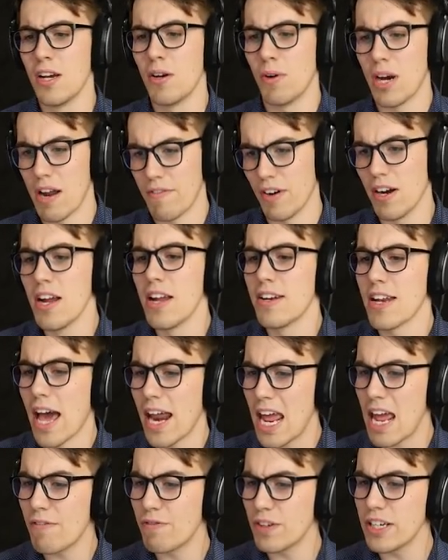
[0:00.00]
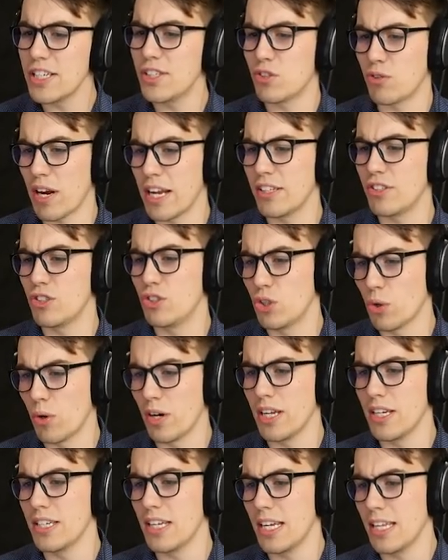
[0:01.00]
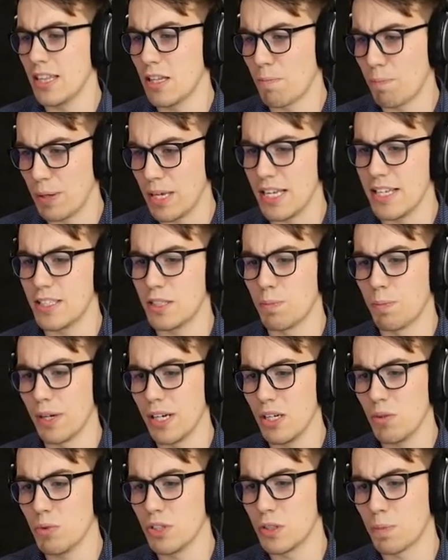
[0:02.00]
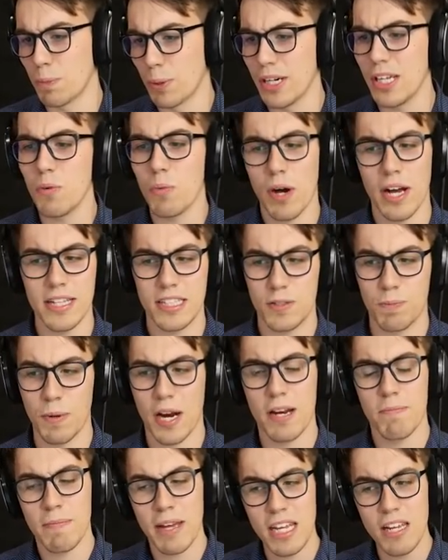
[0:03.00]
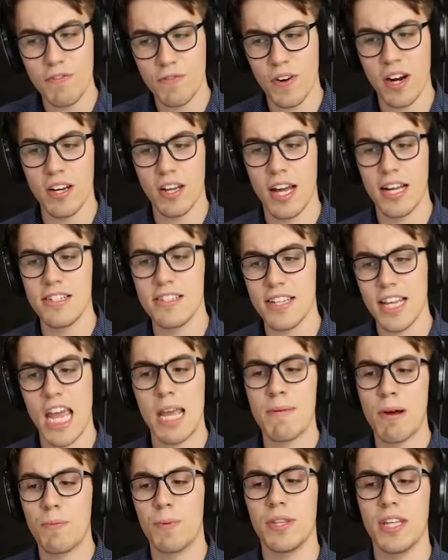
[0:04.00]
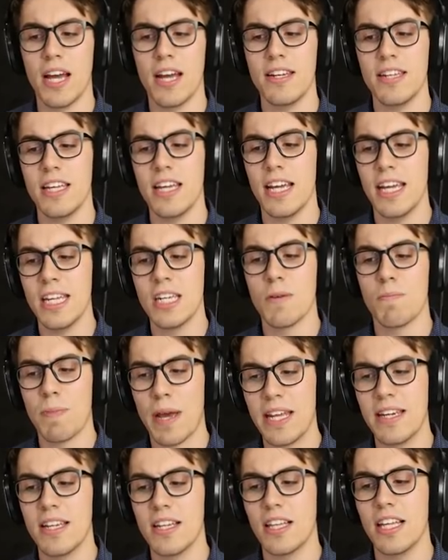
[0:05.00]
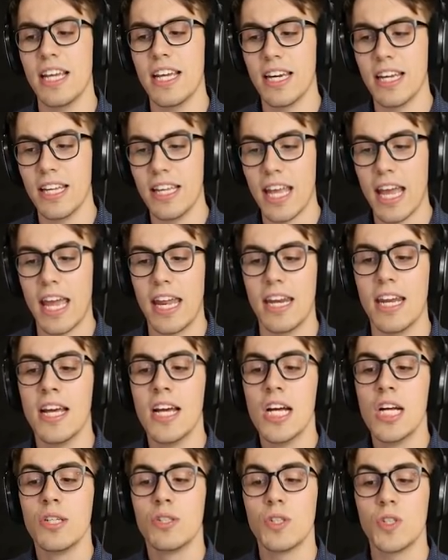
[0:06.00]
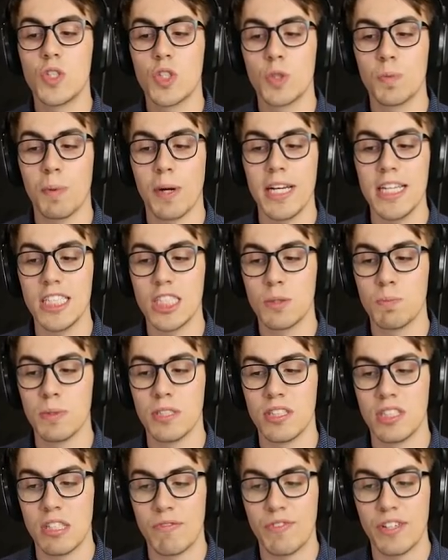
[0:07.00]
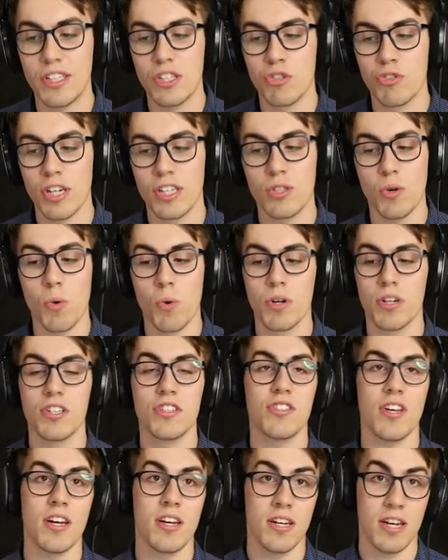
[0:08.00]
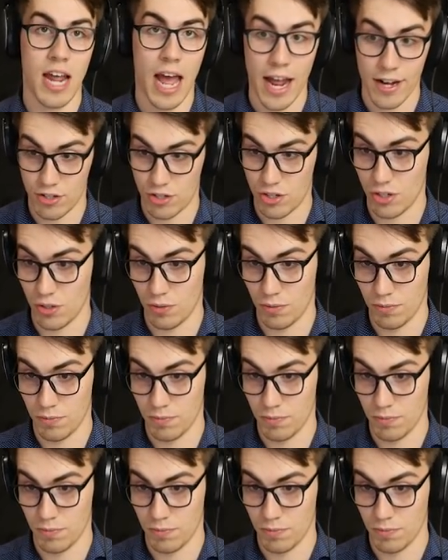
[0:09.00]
Whatever. Not every trench joined in the peace, but it was pretty widespread. Many frontlines came up with the idea independently and again, despite specific strict orders not to.